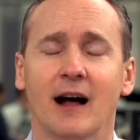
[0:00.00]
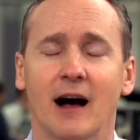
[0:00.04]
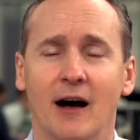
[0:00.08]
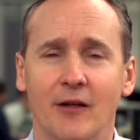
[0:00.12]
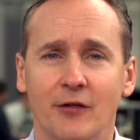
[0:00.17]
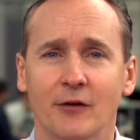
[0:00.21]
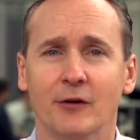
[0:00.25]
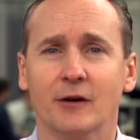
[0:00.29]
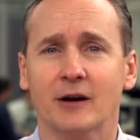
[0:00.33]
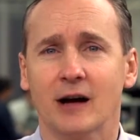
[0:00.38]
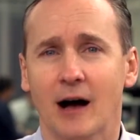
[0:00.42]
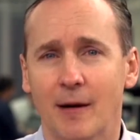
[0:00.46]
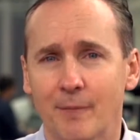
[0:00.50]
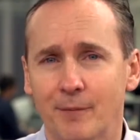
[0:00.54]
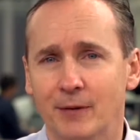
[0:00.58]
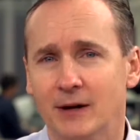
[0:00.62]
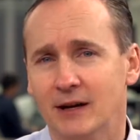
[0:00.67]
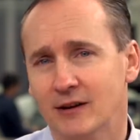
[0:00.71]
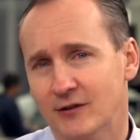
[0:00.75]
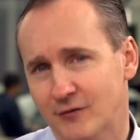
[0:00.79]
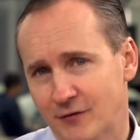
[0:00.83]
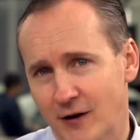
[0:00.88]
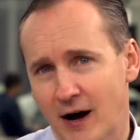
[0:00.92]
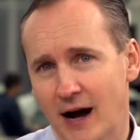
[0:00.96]
other
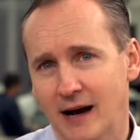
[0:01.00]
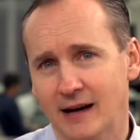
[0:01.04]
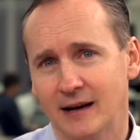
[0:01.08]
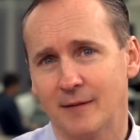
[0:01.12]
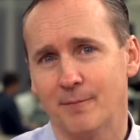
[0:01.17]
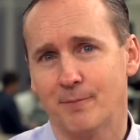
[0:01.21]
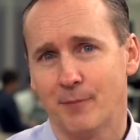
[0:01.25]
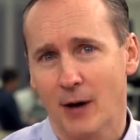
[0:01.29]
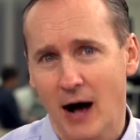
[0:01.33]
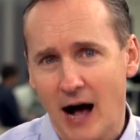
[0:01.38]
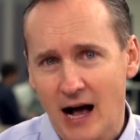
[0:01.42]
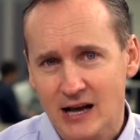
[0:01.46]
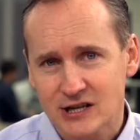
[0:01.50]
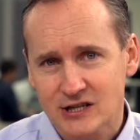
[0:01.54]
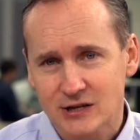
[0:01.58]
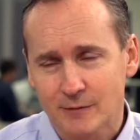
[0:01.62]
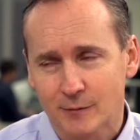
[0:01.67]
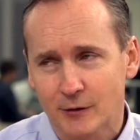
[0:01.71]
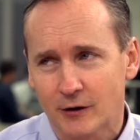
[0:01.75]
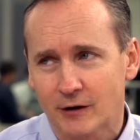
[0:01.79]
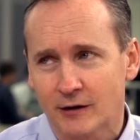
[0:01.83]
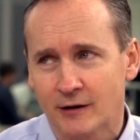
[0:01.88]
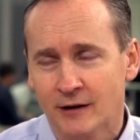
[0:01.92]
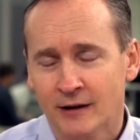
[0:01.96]
companies find
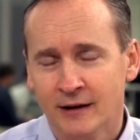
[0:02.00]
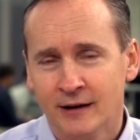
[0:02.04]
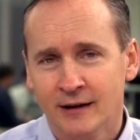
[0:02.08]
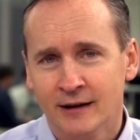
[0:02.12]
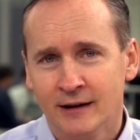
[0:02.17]
impossible,